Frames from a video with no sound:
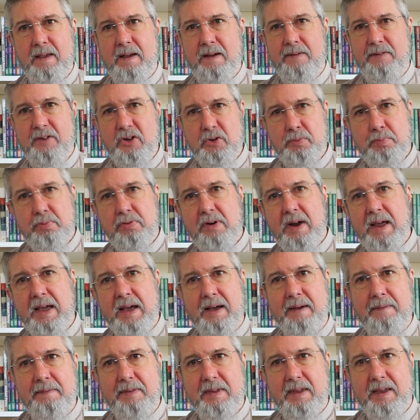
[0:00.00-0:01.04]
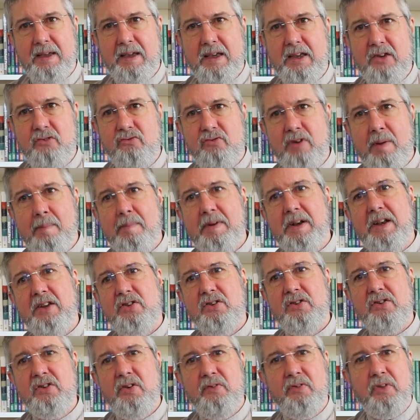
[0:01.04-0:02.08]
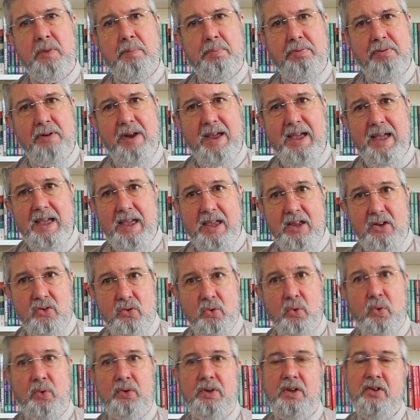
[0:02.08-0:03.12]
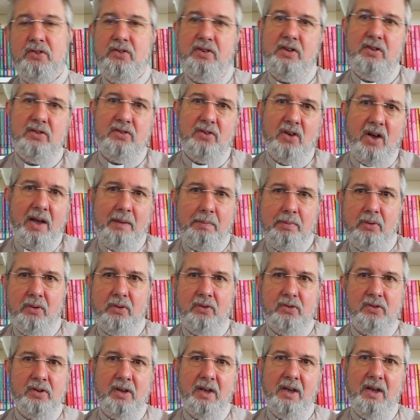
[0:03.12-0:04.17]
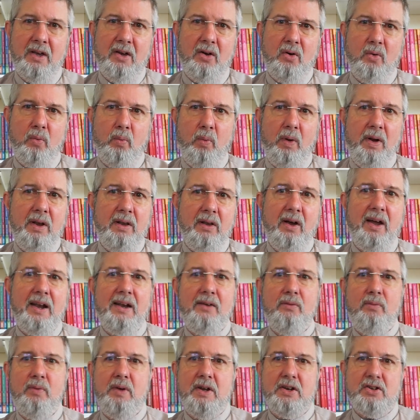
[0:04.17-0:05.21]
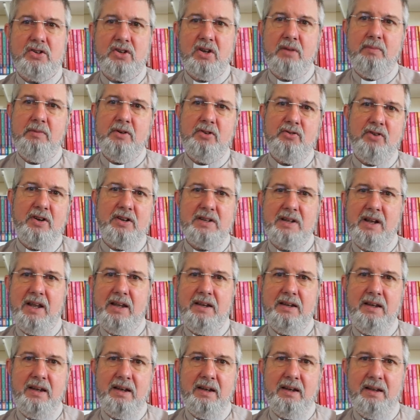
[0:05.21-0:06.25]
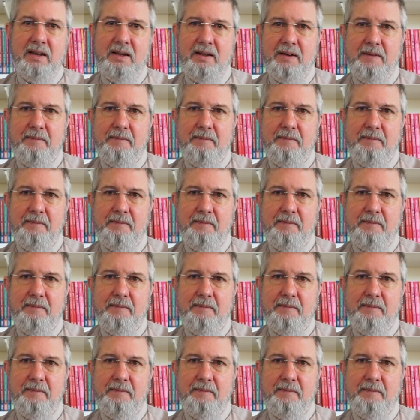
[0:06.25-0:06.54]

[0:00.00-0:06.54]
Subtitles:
And this prayer is reminiscent of the prayer he taught his disciples, one line of which can be translated,